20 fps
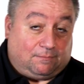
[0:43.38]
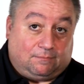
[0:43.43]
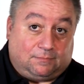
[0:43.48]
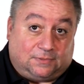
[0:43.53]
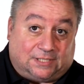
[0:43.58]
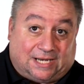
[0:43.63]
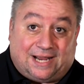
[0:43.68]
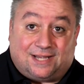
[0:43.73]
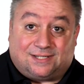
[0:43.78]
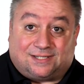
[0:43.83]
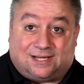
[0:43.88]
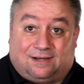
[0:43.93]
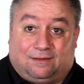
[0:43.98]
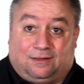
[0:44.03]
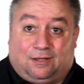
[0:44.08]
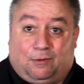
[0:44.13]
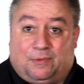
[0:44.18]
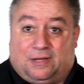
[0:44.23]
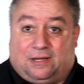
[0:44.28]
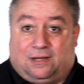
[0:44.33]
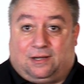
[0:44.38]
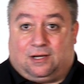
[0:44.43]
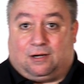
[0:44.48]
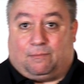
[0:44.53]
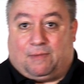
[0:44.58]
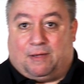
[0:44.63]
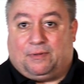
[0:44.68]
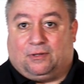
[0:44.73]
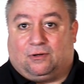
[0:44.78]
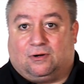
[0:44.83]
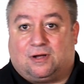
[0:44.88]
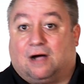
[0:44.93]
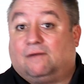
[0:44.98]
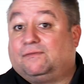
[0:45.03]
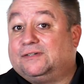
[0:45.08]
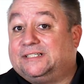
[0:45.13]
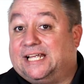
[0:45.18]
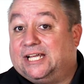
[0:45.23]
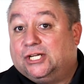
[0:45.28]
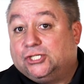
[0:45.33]
Today's going to be maybe a little
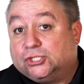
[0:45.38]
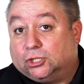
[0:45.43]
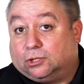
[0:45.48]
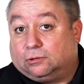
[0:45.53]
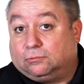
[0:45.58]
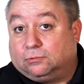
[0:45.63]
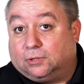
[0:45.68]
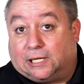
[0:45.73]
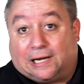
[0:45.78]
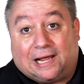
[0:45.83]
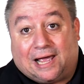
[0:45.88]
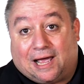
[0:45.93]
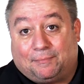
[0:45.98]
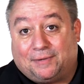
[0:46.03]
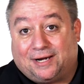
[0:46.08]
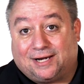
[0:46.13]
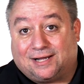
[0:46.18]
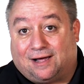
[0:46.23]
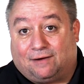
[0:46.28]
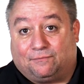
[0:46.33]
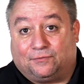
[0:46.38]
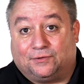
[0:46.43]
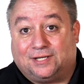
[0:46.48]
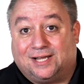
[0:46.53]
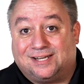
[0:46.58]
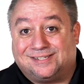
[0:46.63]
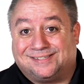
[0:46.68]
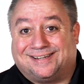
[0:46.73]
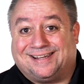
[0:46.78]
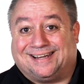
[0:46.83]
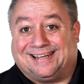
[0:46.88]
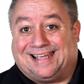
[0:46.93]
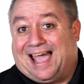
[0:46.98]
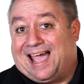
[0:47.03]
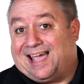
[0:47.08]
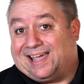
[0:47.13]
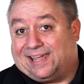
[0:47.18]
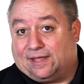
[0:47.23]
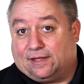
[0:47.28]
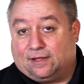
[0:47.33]
confrontational. And I'm not a confrontation kind of
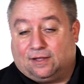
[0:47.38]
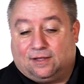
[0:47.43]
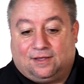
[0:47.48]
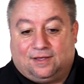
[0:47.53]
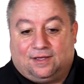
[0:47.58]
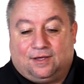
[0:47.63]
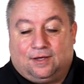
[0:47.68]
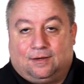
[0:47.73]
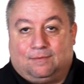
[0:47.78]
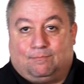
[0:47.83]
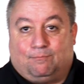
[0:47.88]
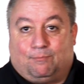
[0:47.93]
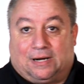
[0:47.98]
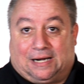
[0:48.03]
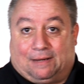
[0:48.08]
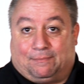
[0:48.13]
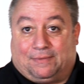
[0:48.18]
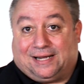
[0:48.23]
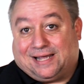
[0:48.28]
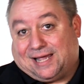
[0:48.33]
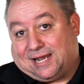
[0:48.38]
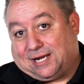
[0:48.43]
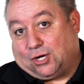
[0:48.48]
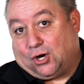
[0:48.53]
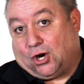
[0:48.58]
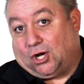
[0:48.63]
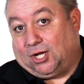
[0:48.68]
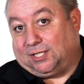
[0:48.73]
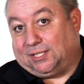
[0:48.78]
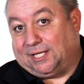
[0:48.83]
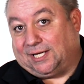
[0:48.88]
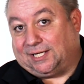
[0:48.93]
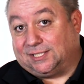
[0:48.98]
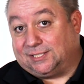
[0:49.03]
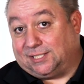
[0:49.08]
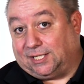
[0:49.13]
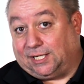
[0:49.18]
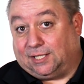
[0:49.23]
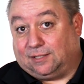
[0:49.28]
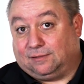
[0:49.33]
guy, but I'm going to kind of call it like I
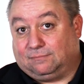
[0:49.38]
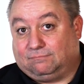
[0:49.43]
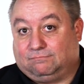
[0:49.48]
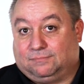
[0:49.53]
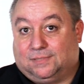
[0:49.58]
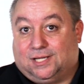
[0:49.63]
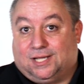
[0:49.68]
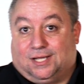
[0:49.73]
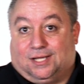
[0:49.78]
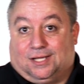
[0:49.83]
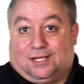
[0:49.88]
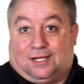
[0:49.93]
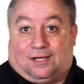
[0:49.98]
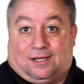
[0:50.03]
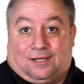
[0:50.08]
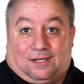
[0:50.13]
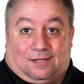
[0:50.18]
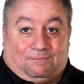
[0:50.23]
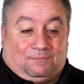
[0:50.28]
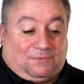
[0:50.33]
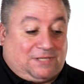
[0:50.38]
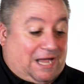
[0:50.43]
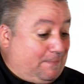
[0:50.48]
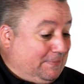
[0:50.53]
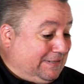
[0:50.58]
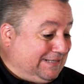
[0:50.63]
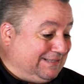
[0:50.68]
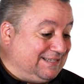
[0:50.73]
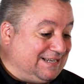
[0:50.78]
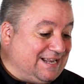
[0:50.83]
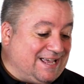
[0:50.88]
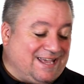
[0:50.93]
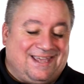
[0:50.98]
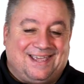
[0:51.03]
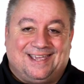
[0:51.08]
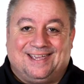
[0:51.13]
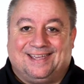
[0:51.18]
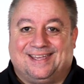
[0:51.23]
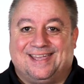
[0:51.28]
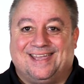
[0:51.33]
see it. Topic of
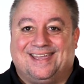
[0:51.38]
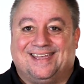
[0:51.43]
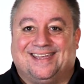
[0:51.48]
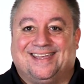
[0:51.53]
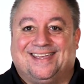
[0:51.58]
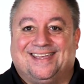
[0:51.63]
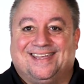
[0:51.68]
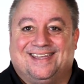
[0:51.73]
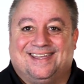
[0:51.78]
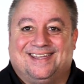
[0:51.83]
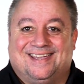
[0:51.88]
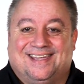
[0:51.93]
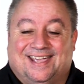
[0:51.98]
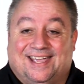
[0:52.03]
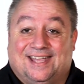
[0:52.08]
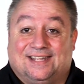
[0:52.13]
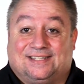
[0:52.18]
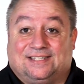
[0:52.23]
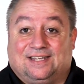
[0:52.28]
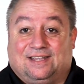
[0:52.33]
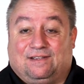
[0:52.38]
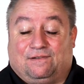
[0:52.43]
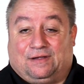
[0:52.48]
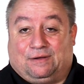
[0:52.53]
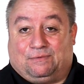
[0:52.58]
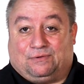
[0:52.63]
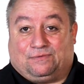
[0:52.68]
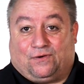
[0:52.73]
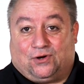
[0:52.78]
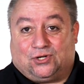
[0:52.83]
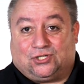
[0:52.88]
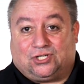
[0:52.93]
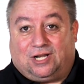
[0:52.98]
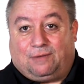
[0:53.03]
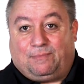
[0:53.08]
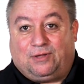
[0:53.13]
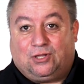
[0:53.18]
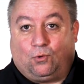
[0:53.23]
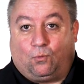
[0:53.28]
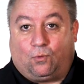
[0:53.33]
today, it was first going
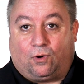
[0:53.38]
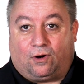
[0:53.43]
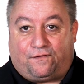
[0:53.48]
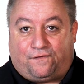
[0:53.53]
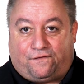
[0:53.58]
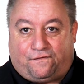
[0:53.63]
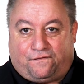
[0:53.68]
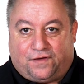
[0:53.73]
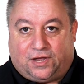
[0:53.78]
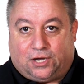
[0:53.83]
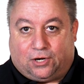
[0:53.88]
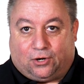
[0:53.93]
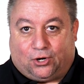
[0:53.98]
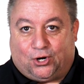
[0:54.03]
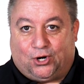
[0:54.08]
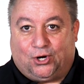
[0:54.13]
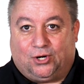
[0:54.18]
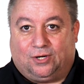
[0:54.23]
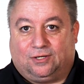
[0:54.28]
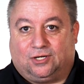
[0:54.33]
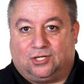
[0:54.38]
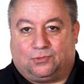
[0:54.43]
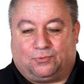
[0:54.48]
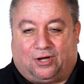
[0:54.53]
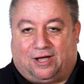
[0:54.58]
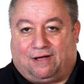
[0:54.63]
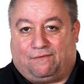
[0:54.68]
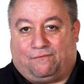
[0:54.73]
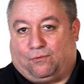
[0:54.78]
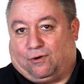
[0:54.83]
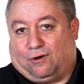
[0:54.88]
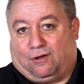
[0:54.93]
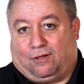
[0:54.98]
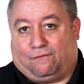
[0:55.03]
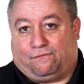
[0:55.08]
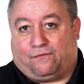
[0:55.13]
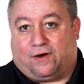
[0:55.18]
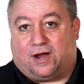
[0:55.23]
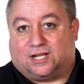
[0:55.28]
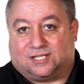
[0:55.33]
to be the word fear, because we're all
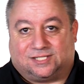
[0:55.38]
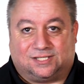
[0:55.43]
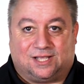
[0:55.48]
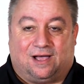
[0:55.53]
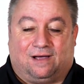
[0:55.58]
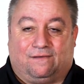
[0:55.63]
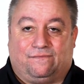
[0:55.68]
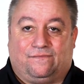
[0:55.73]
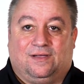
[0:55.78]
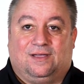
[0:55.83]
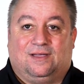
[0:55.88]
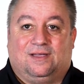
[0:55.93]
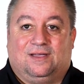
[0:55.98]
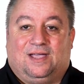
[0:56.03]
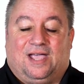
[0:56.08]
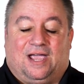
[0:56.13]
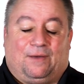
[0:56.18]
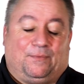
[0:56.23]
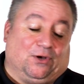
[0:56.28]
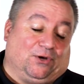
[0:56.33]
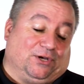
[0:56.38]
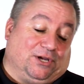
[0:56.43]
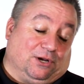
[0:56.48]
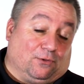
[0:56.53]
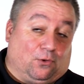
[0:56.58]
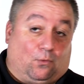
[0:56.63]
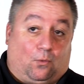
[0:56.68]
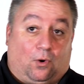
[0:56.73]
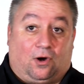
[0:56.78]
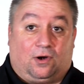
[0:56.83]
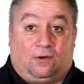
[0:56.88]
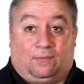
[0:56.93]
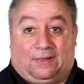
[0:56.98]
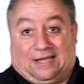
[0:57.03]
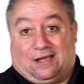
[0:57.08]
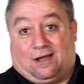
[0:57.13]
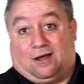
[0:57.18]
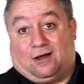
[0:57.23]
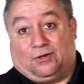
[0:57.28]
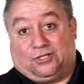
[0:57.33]
afraid of stuff. And we all hear the word, we're
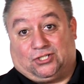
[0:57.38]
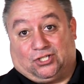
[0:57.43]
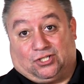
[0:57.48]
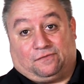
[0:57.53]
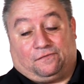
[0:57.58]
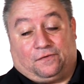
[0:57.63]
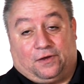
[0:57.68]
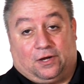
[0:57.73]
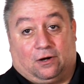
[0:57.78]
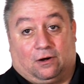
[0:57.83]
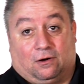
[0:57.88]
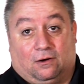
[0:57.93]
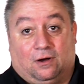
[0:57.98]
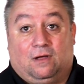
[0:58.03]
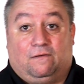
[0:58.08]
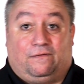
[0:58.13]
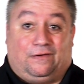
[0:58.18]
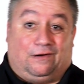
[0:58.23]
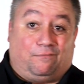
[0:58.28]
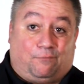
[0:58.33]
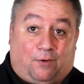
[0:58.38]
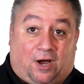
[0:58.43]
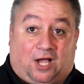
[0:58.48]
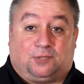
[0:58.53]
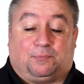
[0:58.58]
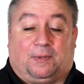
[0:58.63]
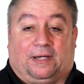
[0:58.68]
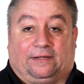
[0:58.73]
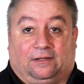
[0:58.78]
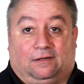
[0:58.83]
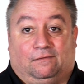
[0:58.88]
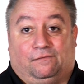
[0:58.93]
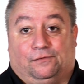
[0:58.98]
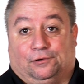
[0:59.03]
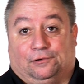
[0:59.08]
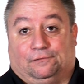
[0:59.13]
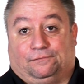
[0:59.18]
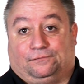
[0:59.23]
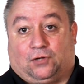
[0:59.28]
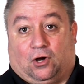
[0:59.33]
like, oh, it's just fear of prospecting,
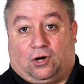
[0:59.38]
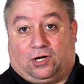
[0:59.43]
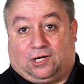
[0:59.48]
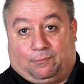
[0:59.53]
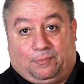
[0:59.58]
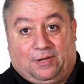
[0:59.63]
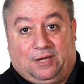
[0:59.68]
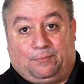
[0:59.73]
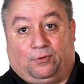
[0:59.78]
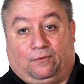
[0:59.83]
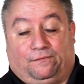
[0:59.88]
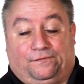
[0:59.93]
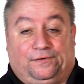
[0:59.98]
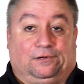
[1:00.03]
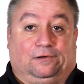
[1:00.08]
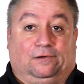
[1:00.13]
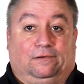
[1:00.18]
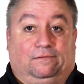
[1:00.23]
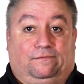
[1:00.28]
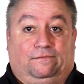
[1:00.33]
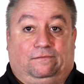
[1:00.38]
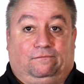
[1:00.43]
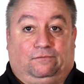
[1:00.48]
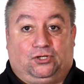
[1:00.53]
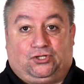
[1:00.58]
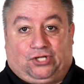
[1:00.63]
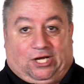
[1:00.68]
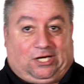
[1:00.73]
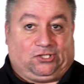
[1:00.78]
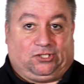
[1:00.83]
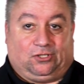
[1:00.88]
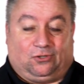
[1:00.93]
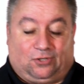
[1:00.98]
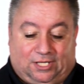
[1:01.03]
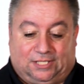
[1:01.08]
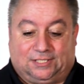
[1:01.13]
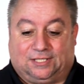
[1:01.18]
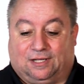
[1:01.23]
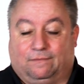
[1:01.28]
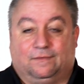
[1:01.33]
fear of talking to people, fear of rejection, all
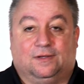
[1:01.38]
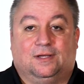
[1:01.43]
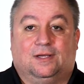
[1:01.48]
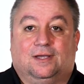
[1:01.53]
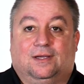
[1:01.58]
that stuff.